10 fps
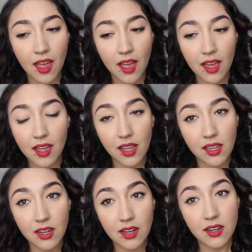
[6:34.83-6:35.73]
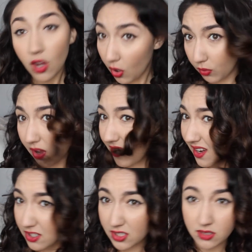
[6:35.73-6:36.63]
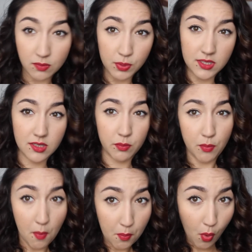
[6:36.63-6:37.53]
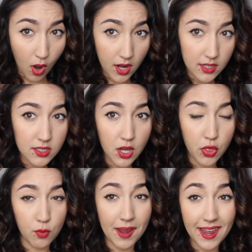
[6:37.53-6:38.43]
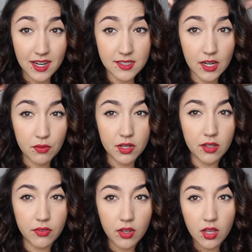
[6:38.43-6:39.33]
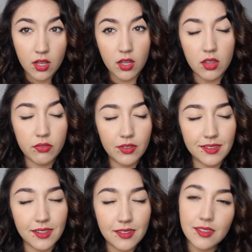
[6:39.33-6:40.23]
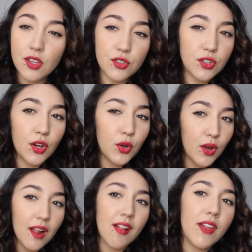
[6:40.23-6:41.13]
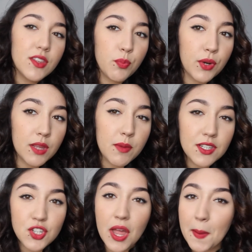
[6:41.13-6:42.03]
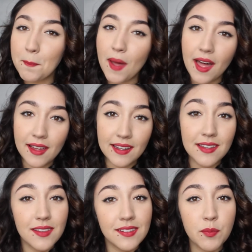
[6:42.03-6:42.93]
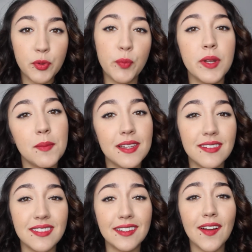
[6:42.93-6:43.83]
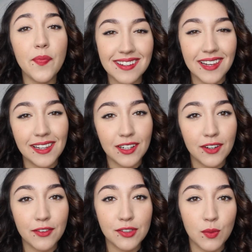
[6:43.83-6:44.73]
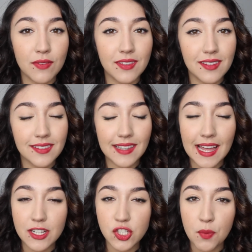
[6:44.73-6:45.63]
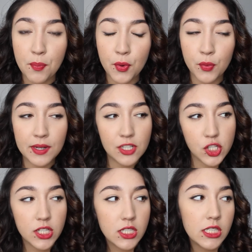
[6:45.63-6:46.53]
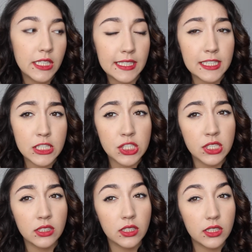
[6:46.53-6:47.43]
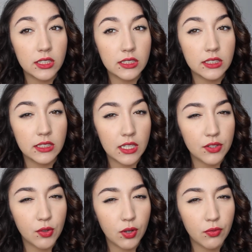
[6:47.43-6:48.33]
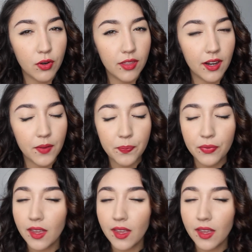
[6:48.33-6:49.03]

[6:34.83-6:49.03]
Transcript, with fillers: and oh, and then I just put some product through my hair to get rid of the frizzies. So that's pretty much my simple, minimalistic, Taylor Swift slash Parisian-ish look that I was going for there.